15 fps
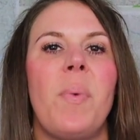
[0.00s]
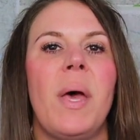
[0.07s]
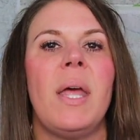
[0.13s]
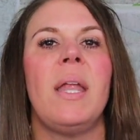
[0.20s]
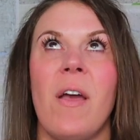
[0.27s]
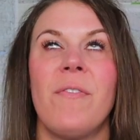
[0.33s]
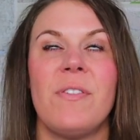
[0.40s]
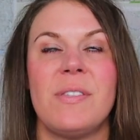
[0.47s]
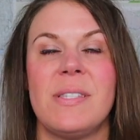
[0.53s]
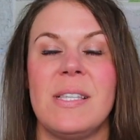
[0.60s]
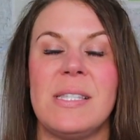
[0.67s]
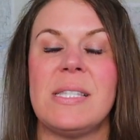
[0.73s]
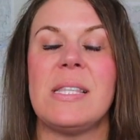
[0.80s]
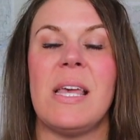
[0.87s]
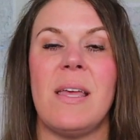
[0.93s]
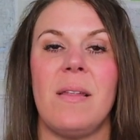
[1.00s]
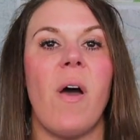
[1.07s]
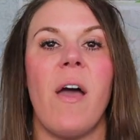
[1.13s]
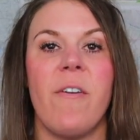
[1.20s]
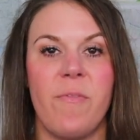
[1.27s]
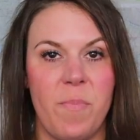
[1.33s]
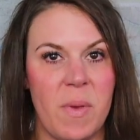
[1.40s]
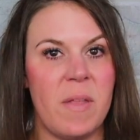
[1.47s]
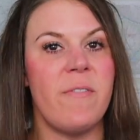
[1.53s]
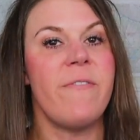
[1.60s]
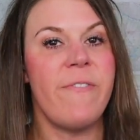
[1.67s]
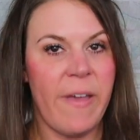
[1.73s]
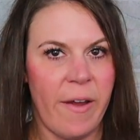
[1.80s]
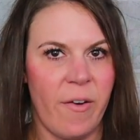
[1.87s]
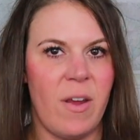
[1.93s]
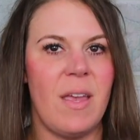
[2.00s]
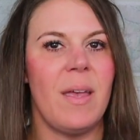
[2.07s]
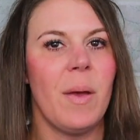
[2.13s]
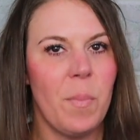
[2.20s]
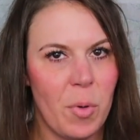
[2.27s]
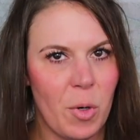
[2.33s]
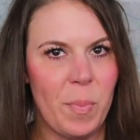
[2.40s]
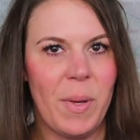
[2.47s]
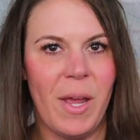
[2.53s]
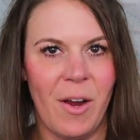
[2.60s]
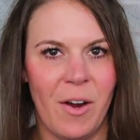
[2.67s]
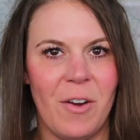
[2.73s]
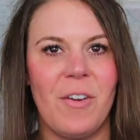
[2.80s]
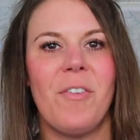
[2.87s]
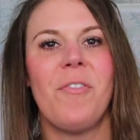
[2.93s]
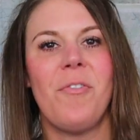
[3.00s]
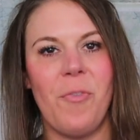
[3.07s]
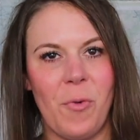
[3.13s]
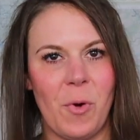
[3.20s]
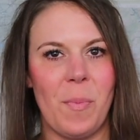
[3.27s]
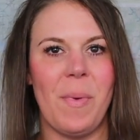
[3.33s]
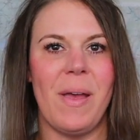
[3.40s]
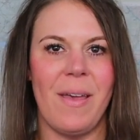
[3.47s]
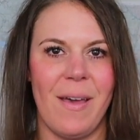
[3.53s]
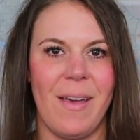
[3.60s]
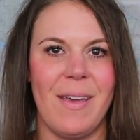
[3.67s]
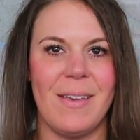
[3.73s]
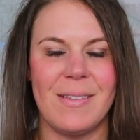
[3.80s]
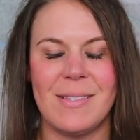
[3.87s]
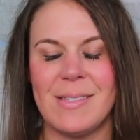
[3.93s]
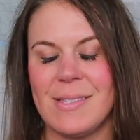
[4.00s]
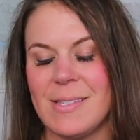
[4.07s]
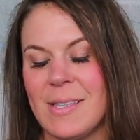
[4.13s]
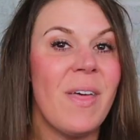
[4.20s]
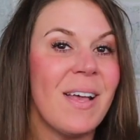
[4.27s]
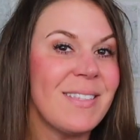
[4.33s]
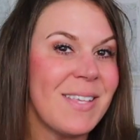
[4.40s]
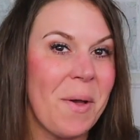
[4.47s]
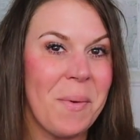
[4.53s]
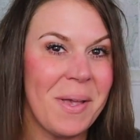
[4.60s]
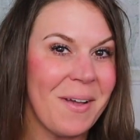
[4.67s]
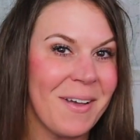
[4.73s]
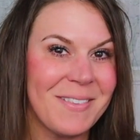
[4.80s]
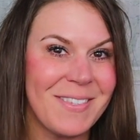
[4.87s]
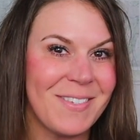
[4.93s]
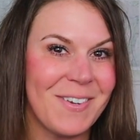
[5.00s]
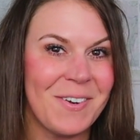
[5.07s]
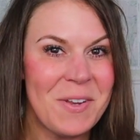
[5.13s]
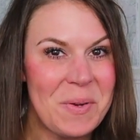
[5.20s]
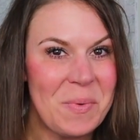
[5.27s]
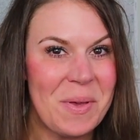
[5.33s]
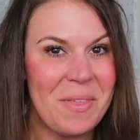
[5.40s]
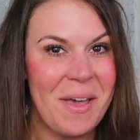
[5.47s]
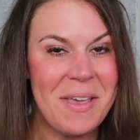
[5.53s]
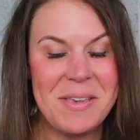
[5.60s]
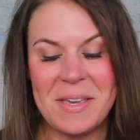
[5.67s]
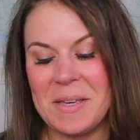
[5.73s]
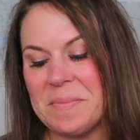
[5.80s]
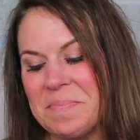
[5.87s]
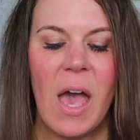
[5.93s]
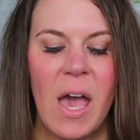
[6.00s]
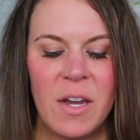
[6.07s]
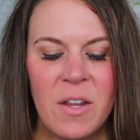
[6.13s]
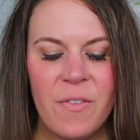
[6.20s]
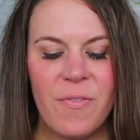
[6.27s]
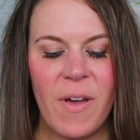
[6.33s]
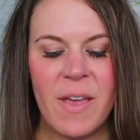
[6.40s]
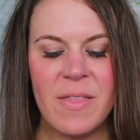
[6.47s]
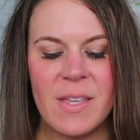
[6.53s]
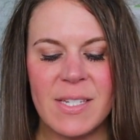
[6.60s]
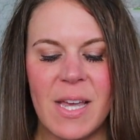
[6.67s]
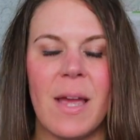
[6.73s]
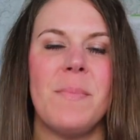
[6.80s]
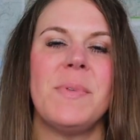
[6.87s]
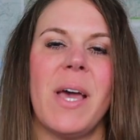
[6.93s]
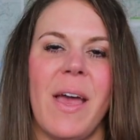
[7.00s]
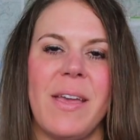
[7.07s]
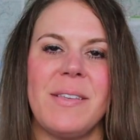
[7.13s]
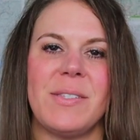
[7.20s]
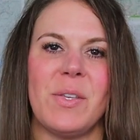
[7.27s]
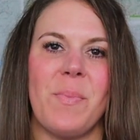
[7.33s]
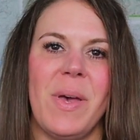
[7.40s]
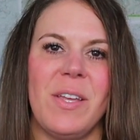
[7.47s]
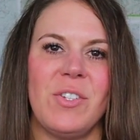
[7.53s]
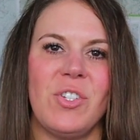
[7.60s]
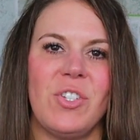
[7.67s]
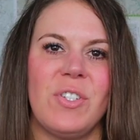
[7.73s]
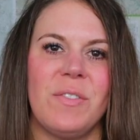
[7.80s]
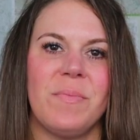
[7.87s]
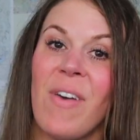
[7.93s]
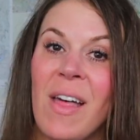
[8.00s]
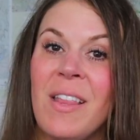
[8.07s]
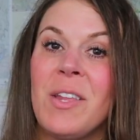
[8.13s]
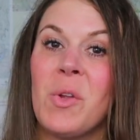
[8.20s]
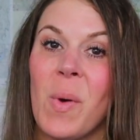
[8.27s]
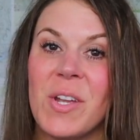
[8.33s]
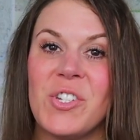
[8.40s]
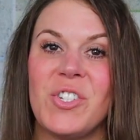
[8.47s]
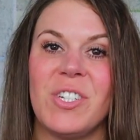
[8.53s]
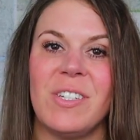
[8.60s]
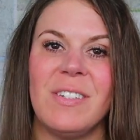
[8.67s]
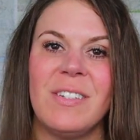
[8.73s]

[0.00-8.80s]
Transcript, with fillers: But ever since then, I've been very prepared for my hikes. That's how I got started with hiking. How do you find the time to hike so much? Valid question.